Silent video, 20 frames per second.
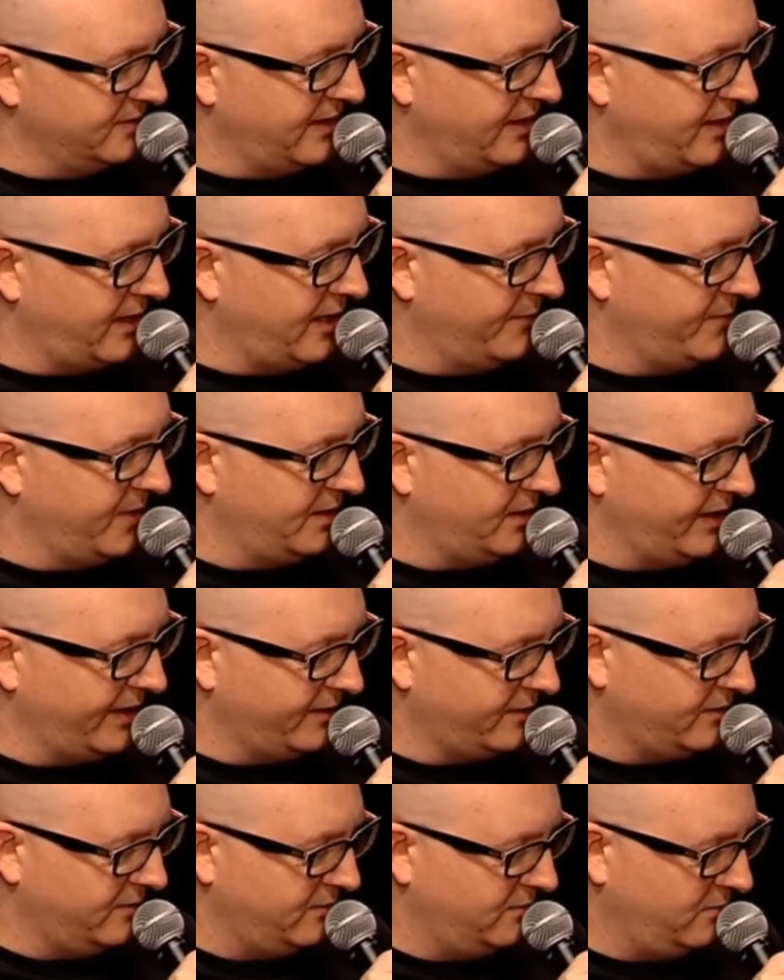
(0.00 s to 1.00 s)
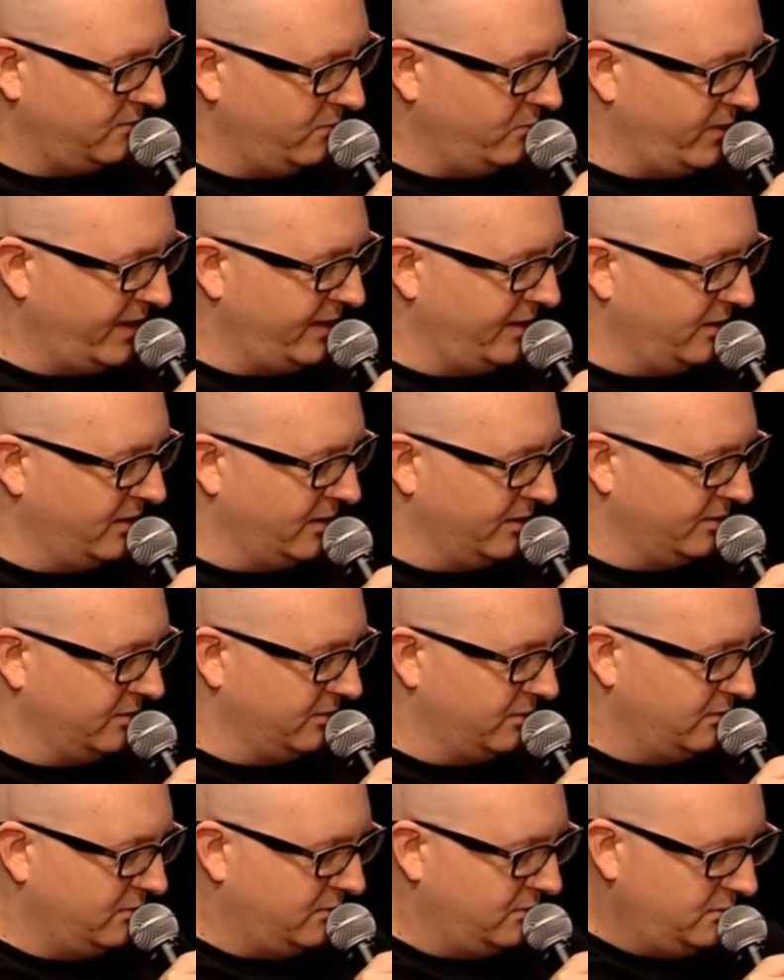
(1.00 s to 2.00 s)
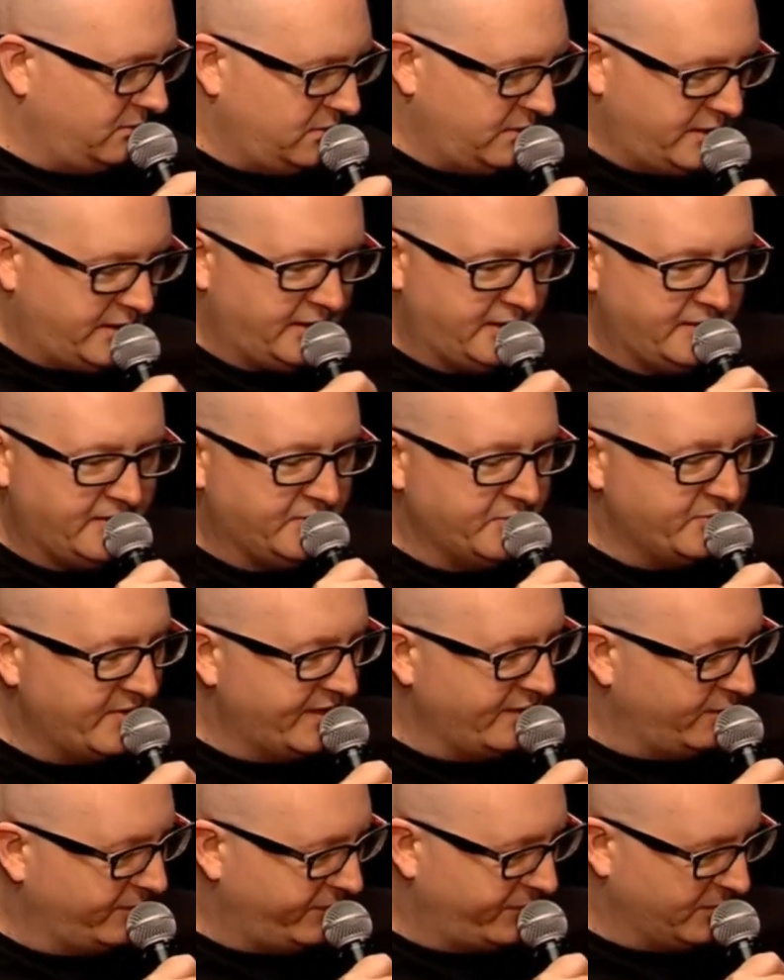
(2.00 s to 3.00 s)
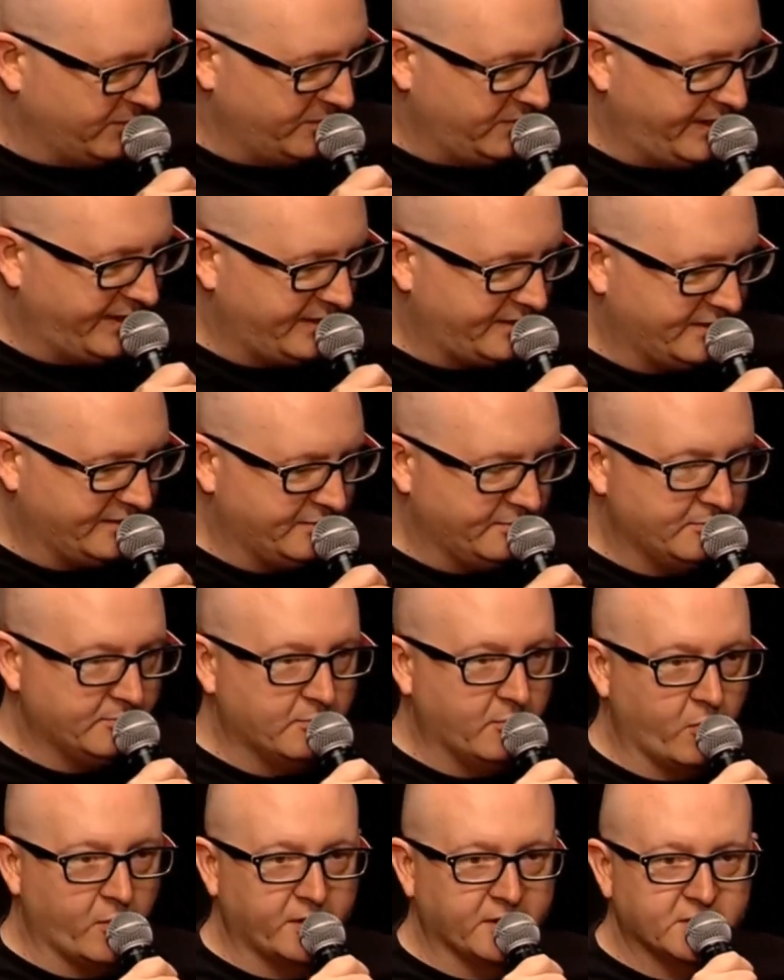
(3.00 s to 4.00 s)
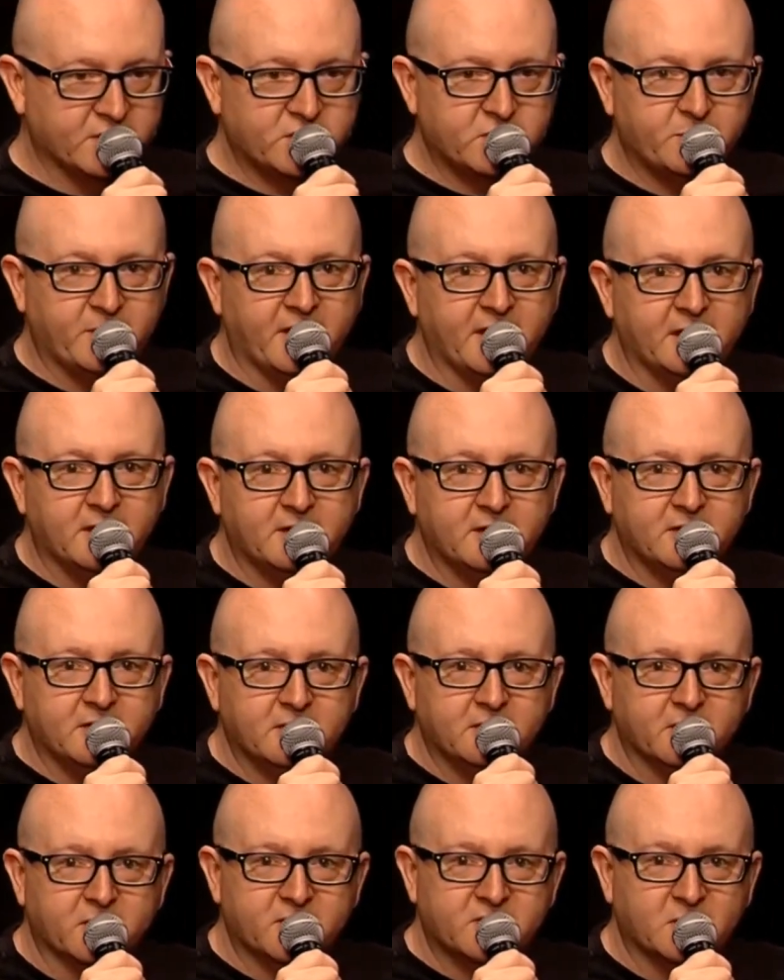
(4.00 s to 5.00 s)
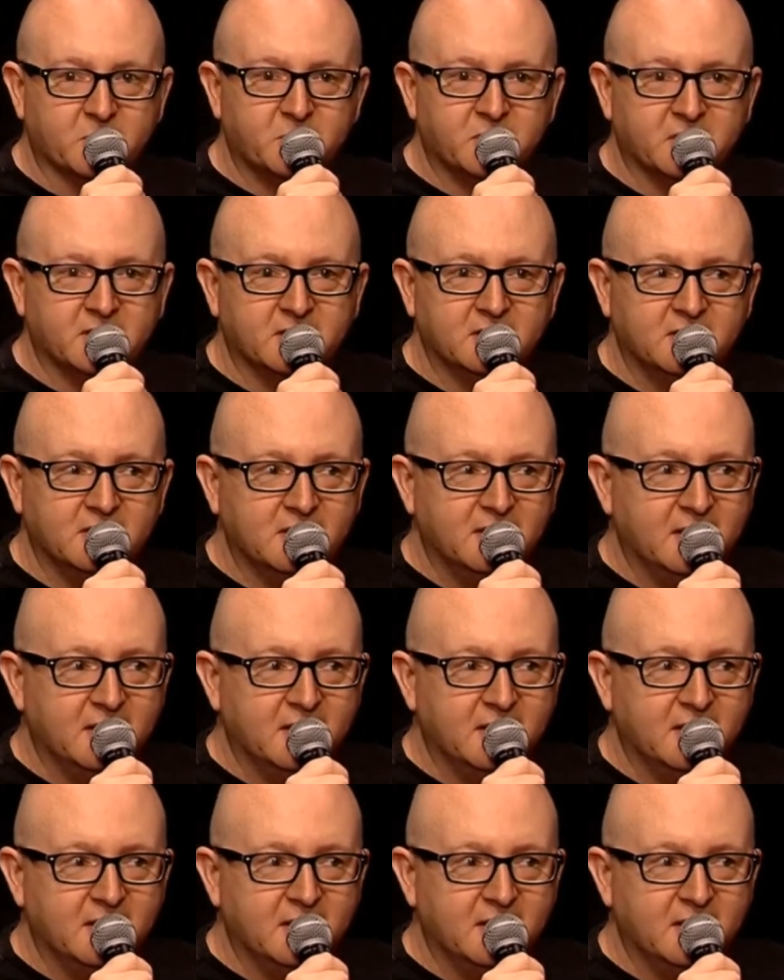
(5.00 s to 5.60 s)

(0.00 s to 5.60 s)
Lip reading: I'm not like waiting on mail from like a mortgage bank or something.